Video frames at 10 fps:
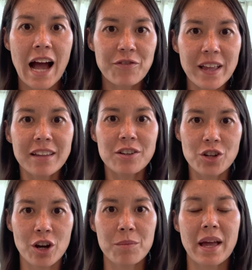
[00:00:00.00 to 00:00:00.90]
I feel like the
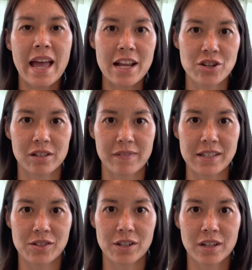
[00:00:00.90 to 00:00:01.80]
term angel
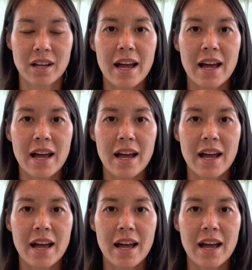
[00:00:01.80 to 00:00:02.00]
investor,